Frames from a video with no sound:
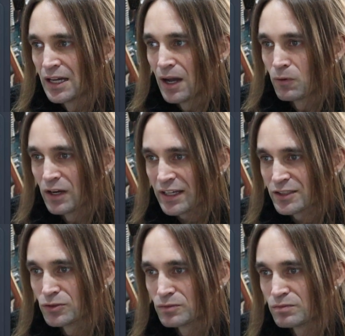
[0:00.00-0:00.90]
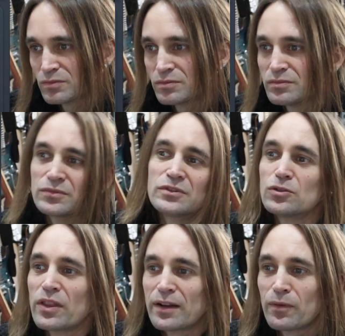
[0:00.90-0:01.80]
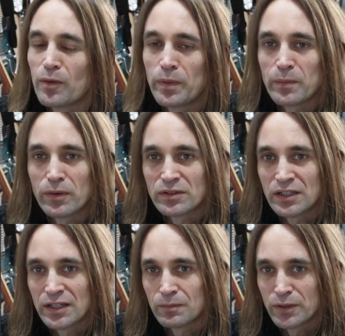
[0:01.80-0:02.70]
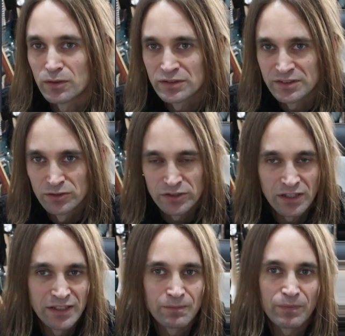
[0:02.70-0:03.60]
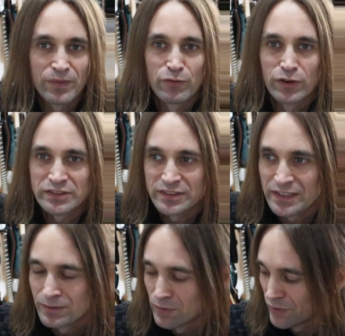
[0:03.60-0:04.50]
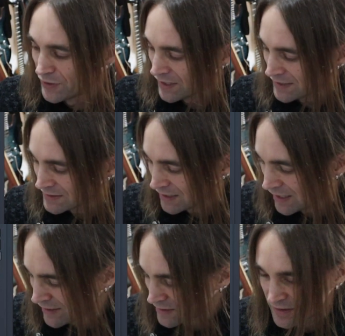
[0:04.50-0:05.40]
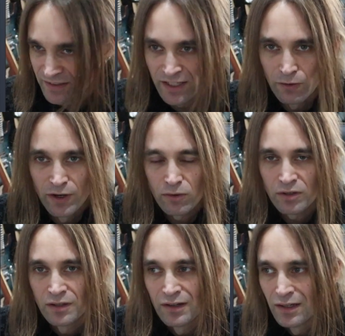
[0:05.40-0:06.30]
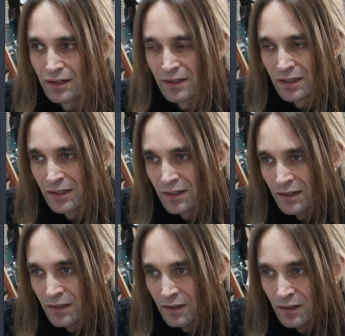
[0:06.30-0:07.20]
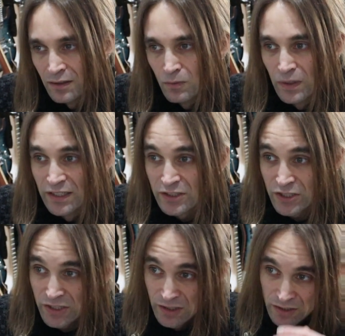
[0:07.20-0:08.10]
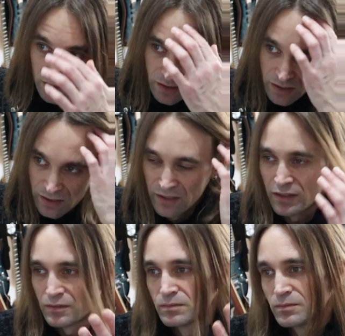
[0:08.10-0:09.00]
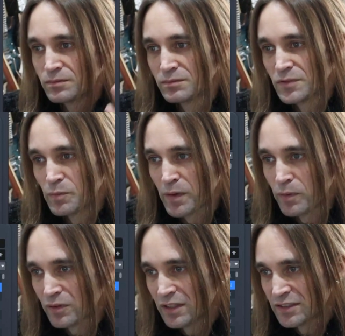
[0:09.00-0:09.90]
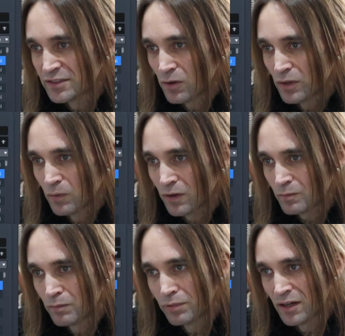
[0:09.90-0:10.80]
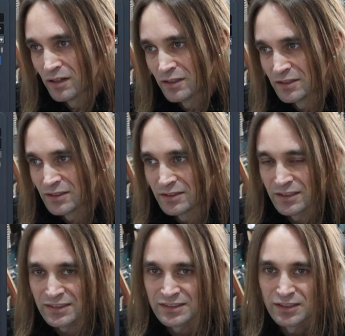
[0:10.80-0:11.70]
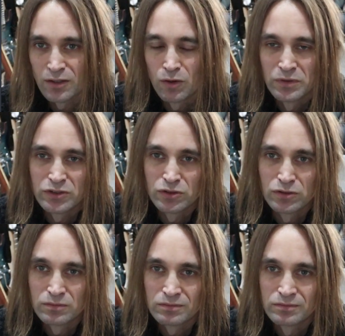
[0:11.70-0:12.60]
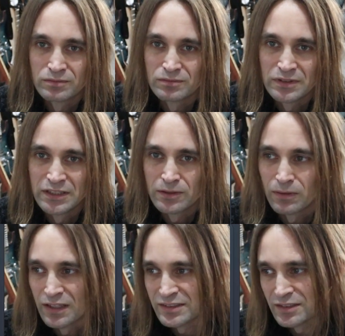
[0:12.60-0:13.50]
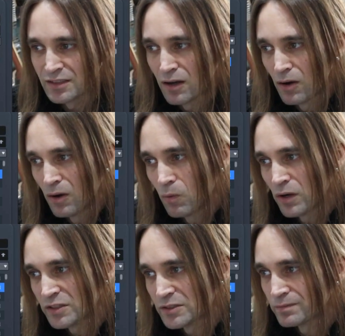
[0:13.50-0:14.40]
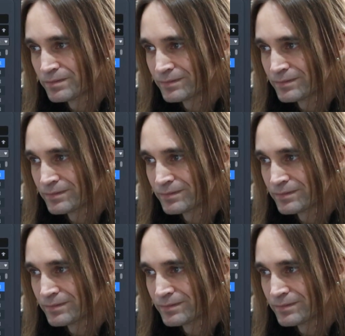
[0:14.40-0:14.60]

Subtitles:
I would like to do that with the ping pong delay, because usually first thing with delay is I like it in stereo, which yeah, the ping pong delay is the only one, but it doesn't allow me to equalize it how I want it.